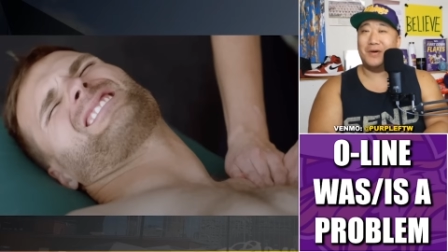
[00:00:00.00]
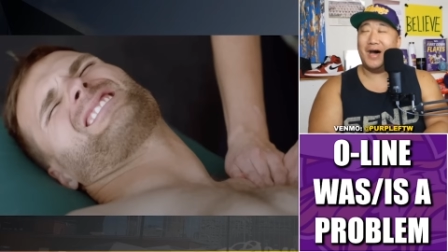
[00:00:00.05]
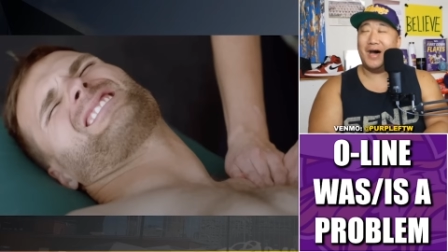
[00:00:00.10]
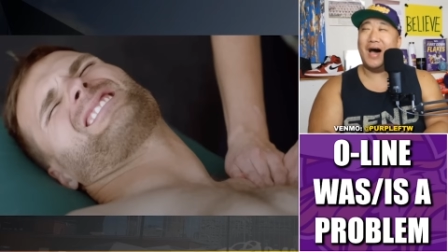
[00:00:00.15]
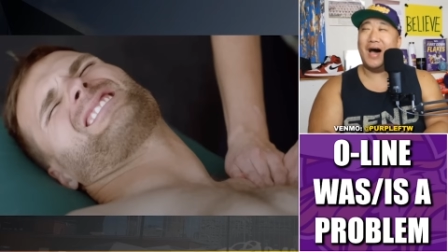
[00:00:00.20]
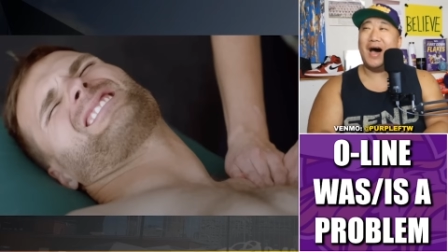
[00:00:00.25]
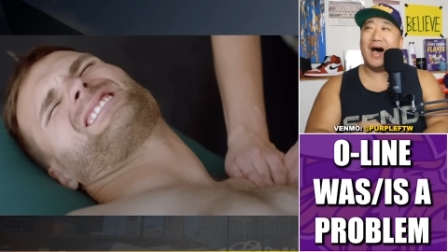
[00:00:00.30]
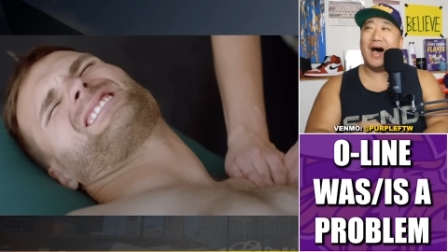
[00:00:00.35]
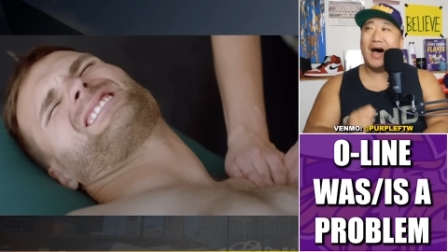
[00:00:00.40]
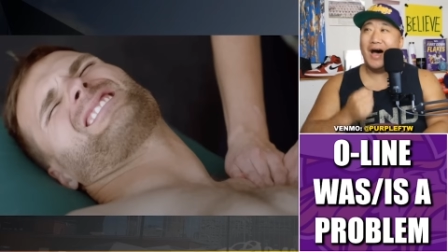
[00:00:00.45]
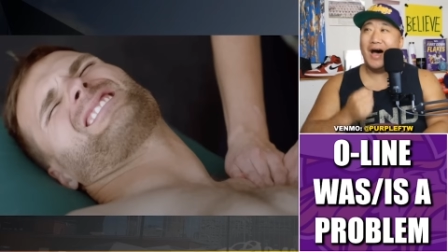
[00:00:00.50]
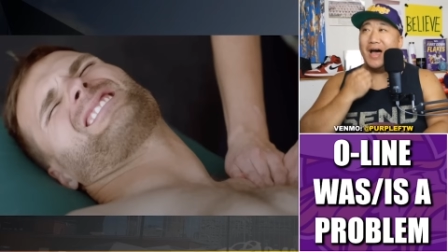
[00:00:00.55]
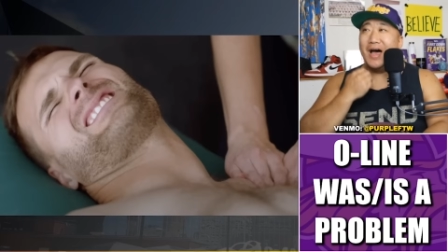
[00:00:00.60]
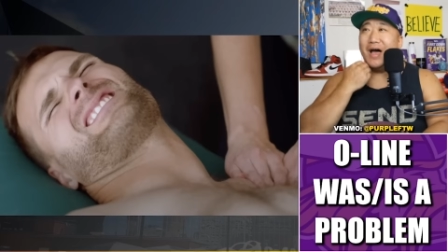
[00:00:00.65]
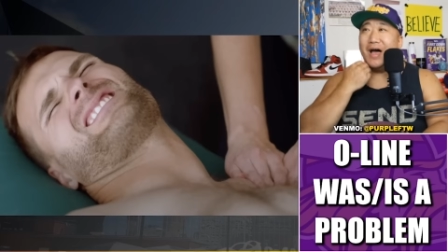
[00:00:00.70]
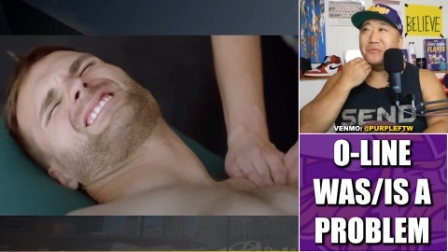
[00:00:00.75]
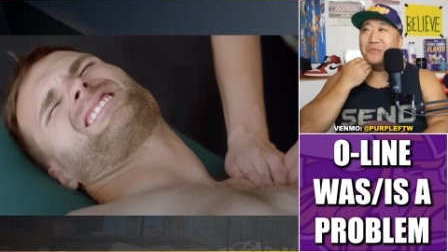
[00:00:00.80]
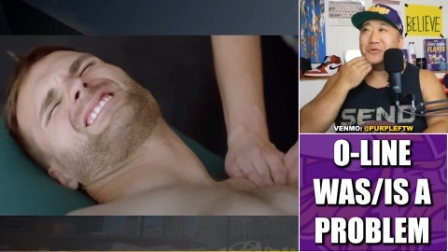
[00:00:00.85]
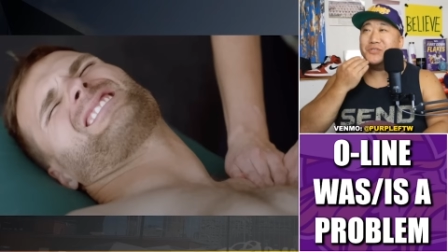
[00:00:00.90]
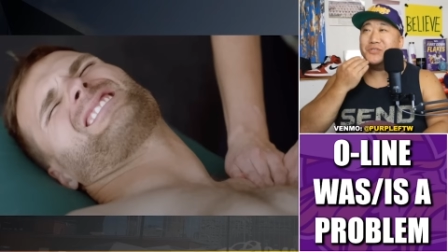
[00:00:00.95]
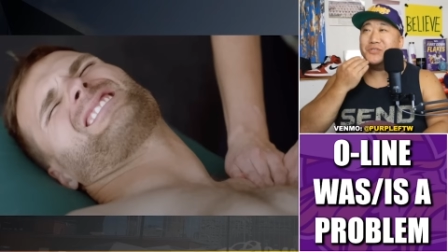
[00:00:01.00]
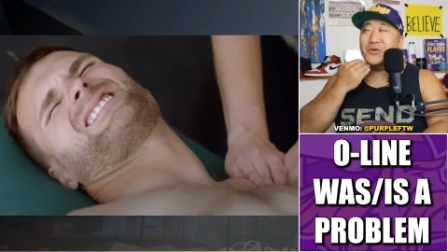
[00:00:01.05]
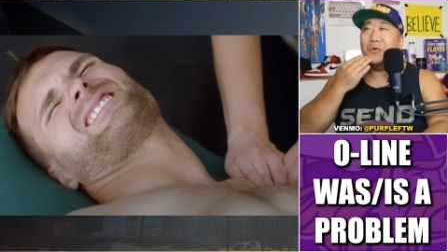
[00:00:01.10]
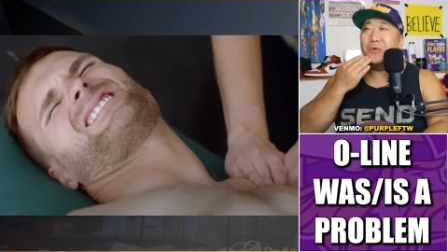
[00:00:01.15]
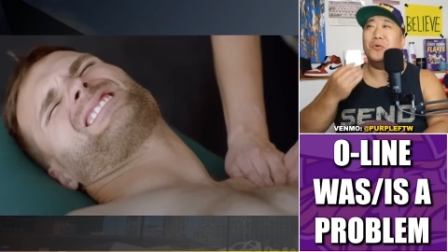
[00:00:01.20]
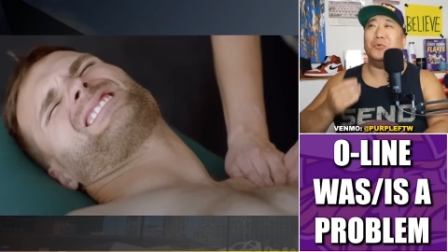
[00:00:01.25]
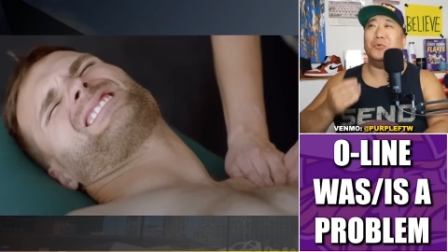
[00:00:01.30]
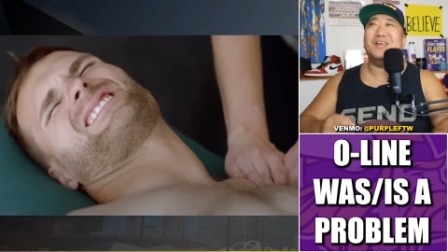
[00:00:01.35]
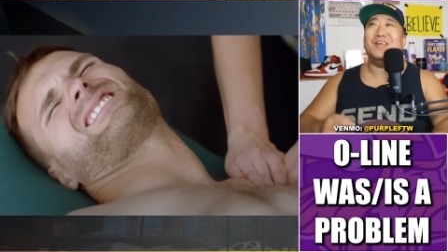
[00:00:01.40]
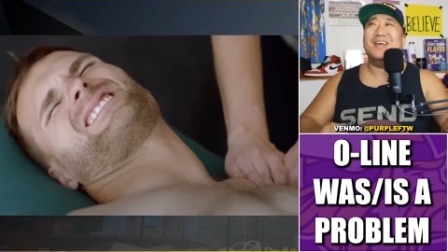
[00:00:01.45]
Uh, I, I was
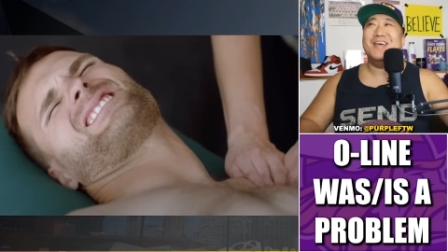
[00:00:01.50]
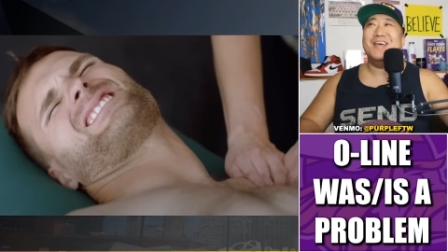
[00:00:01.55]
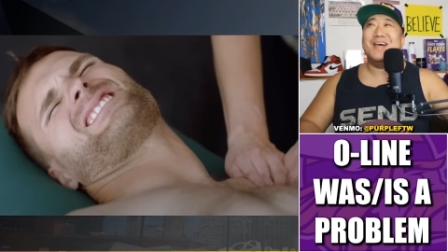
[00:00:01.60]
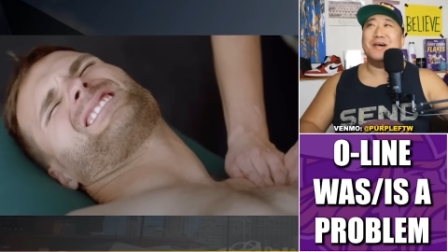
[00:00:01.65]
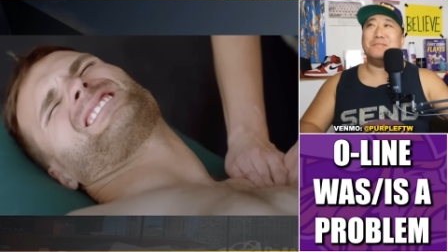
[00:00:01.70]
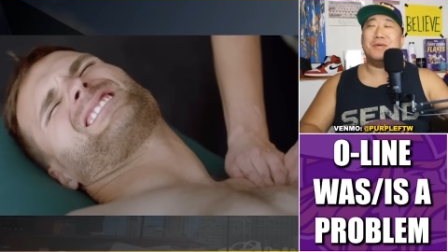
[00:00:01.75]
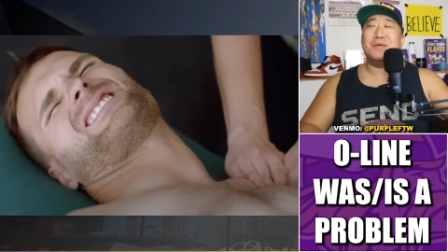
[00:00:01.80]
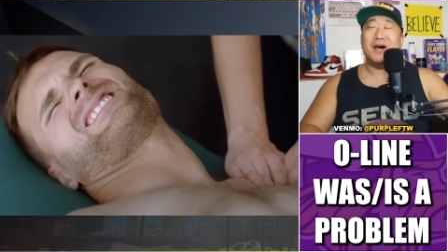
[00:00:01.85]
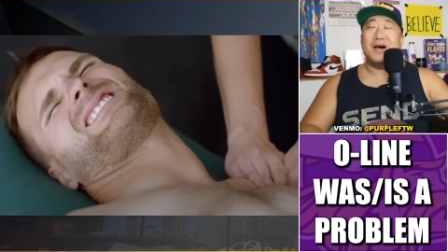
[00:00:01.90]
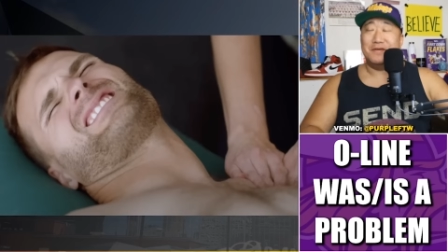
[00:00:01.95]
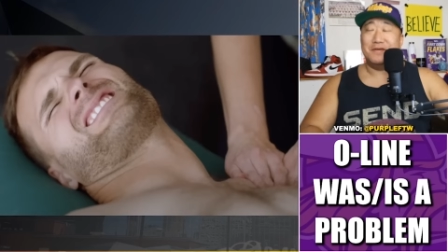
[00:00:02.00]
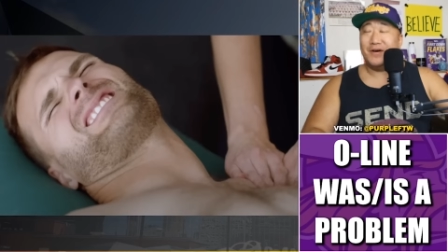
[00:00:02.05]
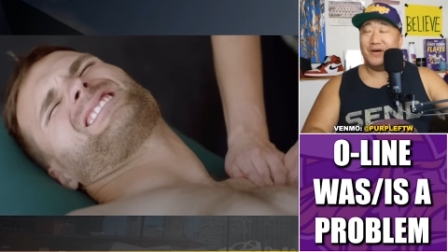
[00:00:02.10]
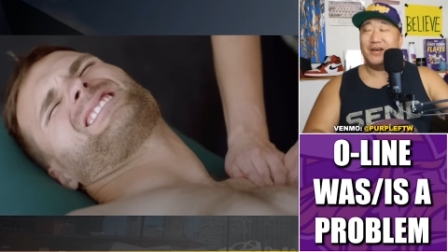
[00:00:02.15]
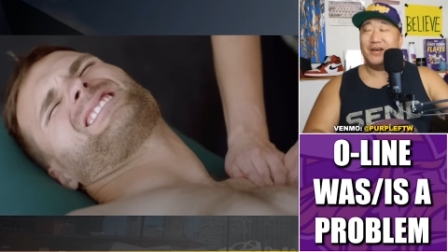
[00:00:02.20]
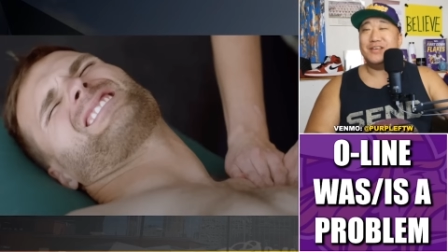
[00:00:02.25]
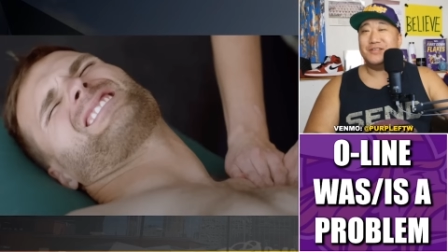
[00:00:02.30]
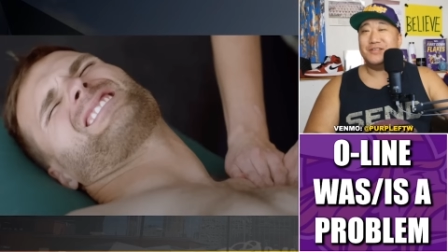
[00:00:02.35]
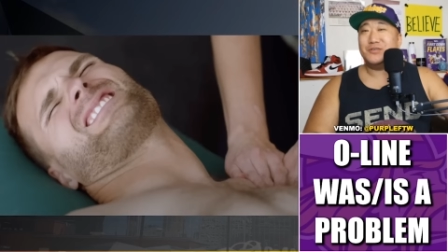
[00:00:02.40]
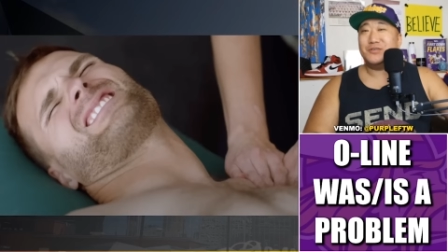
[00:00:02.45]
told by Viking